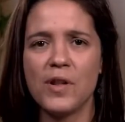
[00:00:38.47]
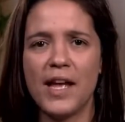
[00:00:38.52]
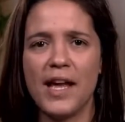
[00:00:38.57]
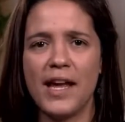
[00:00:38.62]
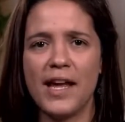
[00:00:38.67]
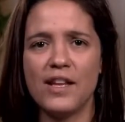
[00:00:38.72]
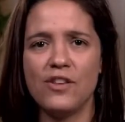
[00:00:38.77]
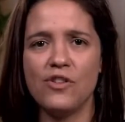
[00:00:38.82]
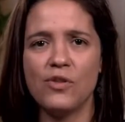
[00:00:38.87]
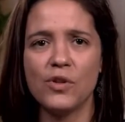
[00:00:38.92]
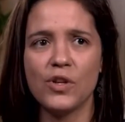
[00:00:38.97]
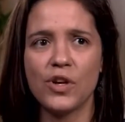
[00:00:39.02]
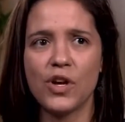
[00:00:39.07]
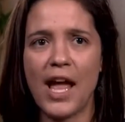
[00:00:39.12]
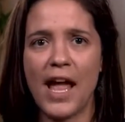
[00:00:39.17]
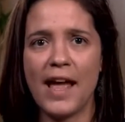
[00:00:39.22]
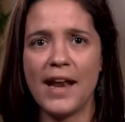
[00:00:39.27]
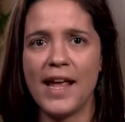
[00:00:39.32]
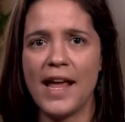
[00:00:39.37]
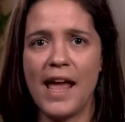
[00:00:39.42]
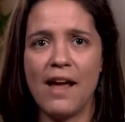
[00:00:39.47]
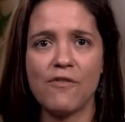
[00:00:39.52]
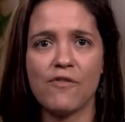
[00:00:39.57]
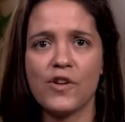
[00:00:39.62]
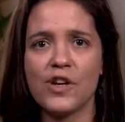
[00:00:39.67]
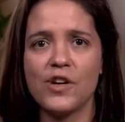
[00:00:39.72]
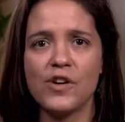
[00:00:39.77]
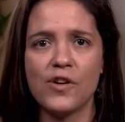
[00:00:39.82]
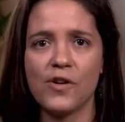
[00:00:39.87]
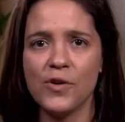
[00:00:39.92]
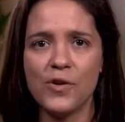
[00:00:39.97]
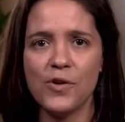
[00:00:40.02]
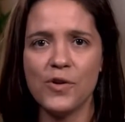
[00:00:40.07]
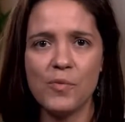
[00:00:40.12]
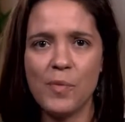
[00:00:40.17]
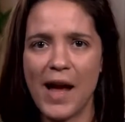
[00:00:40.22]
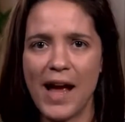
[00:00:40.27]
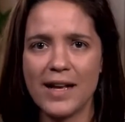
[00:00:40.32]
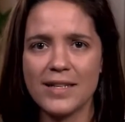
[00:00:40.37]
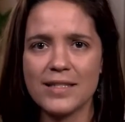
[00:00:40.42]
and you look at every girl who
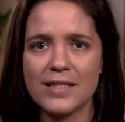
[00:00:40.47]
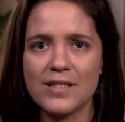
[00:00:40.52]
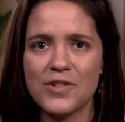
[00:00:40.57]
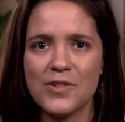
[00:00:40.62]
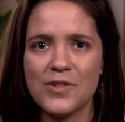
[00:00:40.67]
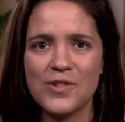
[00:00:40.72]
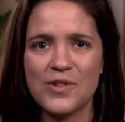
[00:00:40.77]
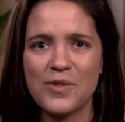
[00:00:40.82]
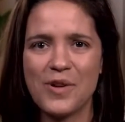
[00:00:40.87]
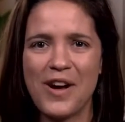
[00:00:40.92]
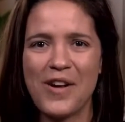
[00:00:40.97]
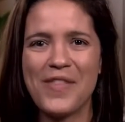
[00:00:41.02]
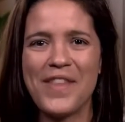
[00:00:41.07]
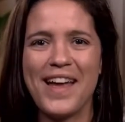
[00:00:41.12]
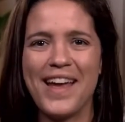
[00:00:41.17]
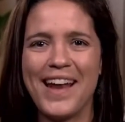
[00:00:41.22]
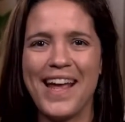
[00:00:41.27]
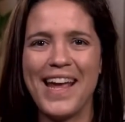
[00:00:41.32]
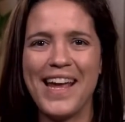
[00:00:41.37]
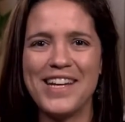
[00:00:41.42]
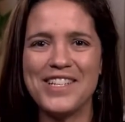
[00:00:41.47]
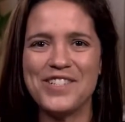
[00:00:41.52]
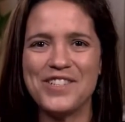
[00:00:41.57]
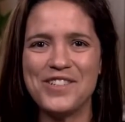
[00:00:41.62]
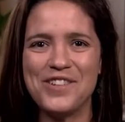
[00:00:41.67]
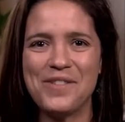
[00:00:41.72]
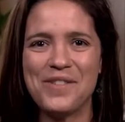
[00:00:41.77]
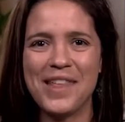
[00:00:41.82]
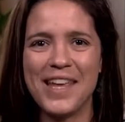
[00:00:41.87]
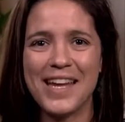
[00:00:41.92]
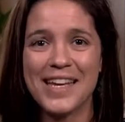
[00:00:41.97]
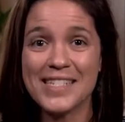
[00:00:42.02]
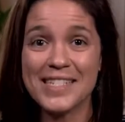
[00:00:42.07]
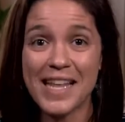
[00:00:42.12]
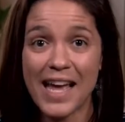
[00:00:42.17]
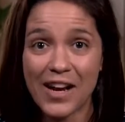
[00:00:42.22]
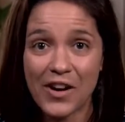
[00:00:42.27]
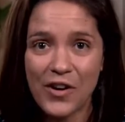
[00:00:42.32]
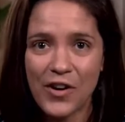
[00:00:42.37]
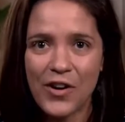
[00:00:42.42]
passes who's around that age and you think, is
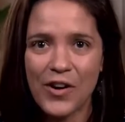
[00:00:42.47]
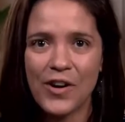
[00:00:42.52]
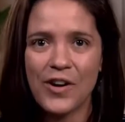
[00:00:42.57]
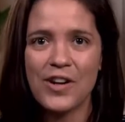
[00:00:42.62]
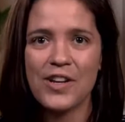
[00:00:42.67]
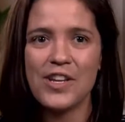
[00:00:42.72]
that her?